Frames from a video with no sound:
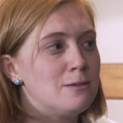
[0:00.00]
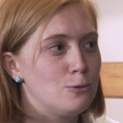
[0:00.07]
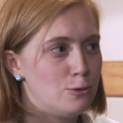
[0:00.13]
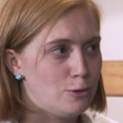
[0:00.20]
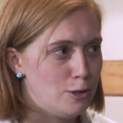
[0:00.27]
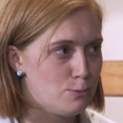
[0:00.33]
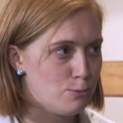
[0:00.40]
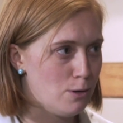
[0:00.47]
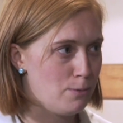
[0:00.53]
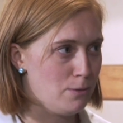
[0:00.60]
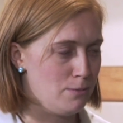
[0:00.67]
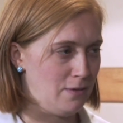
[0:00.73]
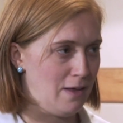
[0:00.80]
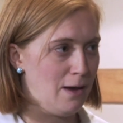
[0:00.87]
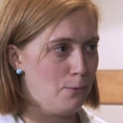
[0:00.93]
to sort those
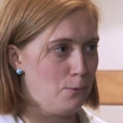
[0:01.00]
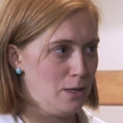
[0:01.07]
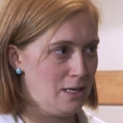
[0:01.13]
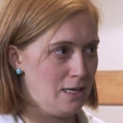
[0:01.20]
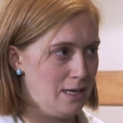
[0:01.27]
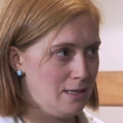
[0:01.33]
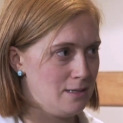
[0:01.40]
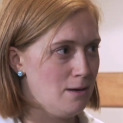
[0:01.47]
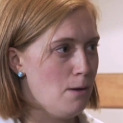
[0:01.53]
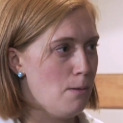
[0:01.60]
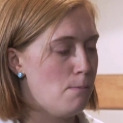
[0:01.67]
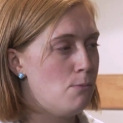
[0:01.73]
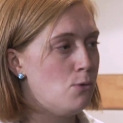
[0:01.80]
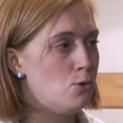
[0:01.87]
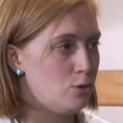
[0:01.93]
problems out. We need
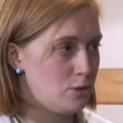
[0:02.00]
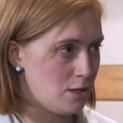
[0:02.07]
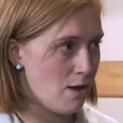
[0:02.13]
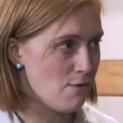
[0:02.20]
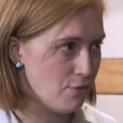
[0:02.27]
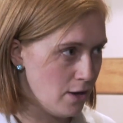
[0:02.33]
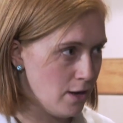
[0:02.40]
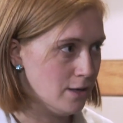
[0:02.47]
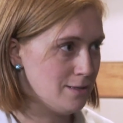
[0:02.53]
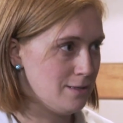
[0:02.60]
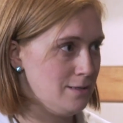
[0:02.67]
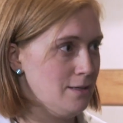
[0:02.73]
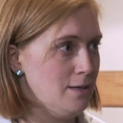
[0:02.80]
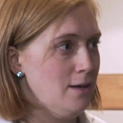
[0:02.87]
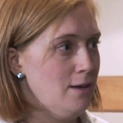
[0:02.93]
more
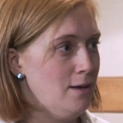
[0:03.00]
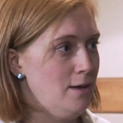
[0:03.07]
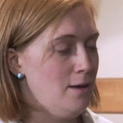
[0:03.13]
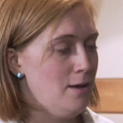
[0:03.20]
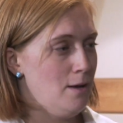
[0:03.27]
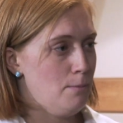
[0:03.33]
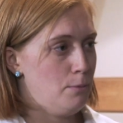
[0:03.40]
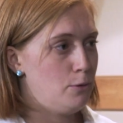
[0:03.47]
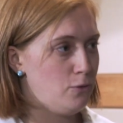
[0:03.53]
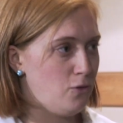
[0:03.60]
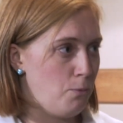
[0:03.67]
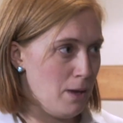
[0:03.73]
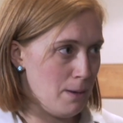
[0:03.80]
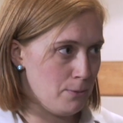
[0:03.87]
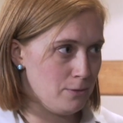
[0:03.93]
diverse
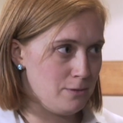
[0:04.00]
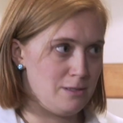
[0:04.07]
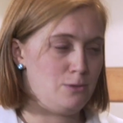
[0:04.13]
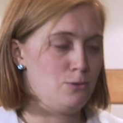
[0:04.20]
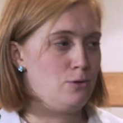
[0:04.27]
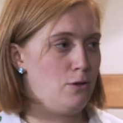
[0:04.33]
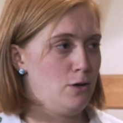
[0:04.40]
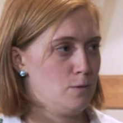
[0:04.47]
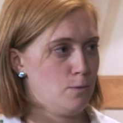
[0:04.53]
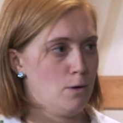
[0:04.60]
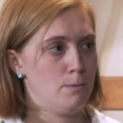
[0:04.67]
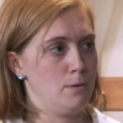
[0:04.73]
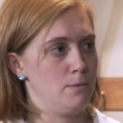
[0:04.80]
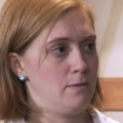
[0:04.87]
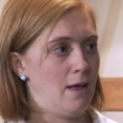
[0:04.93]
pools of people to sort those
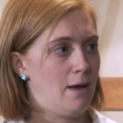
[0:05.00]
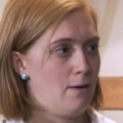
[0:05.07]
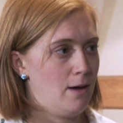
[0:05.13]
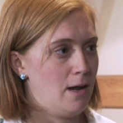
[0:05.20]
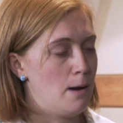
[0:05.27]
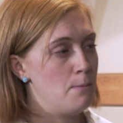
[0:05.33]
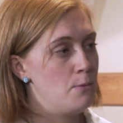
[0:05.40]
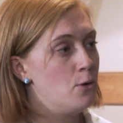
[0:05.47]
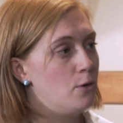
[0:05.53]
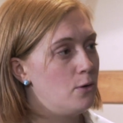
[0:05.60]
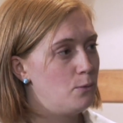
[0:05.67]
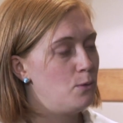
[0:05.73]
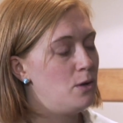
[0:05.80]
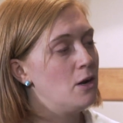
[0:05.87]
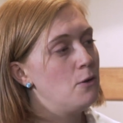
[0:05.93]
problems out. And
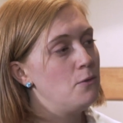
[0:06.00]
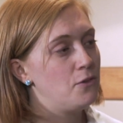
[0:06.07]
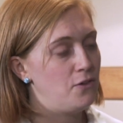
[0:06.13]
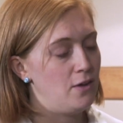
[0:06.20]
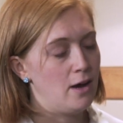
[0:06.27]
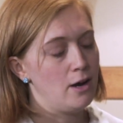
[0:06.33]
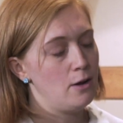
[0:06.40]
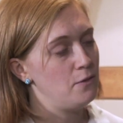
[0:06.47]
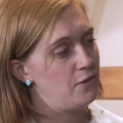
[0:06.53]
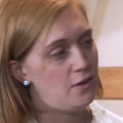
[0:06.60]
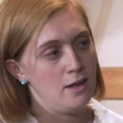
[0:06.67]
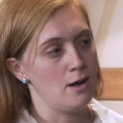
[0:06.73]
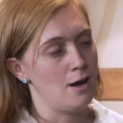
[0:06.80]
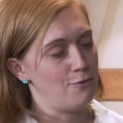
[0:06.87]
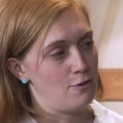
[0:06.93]
I don't
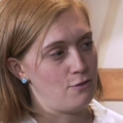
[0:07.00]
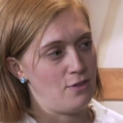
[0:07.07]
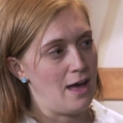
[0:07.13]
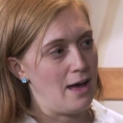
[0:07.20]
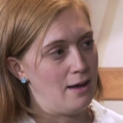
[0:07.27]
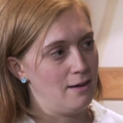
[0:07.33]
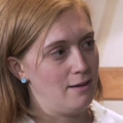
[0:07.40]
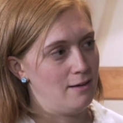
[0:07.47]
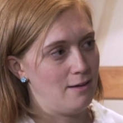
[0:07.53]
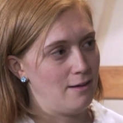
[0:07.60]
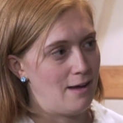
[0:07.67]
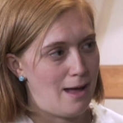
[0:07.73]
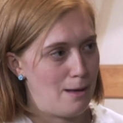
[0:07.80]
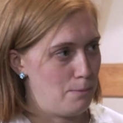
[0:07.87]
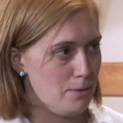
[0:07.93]
see enough of that
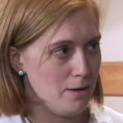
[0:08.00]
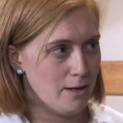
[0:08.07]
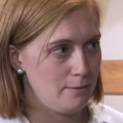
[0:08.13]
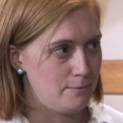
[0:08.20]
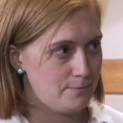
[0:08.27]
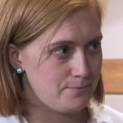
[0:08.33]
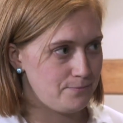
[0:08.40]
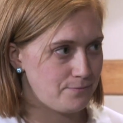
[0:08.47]
happening.